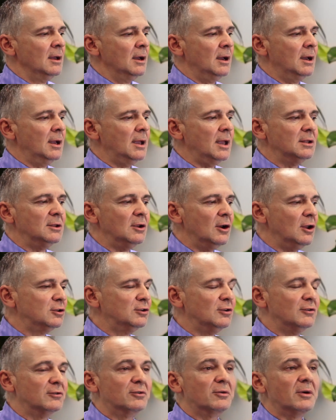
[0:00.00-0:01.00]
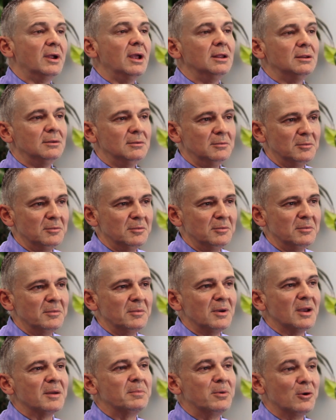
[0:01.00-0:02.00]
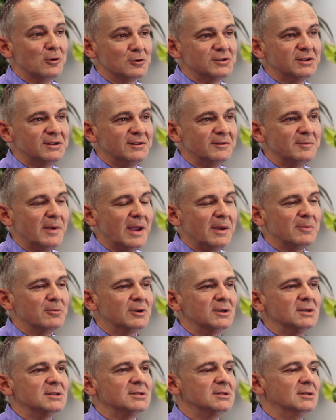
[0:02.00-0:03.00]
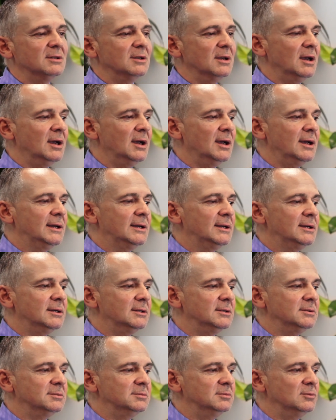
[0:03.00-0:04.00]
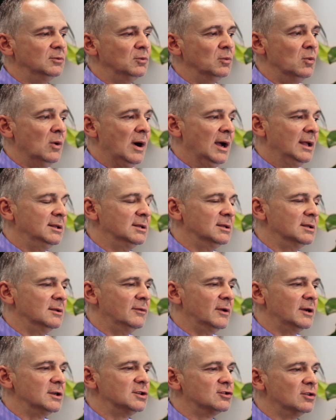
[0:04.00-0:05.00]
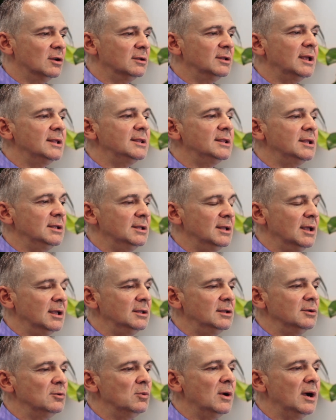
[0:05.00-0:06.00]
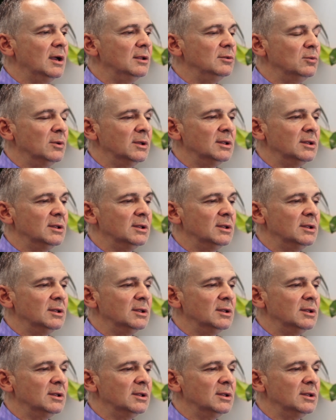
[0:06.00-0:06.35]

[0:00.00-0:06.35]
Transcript: I had a lot of great positive memories. One very strong 1991